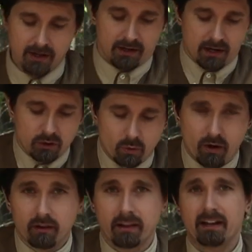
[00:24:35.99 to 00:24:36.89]
and how you
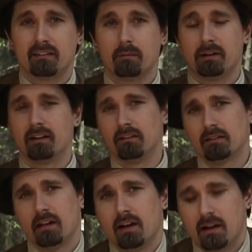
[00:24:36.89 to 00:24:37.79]
want to lace it,
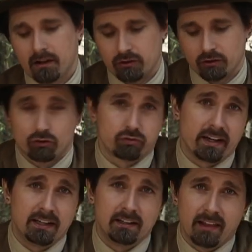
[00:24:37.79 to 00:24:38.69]
because you're
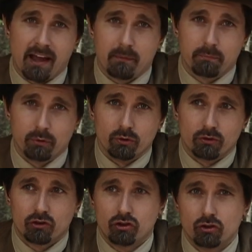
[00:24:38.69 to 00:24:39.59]
training that boot
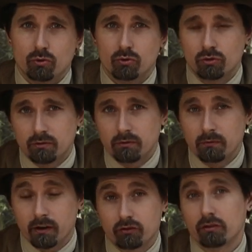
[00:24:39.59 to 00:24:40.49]
to
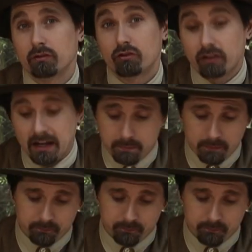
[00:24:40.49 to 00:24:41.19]
a certain shape.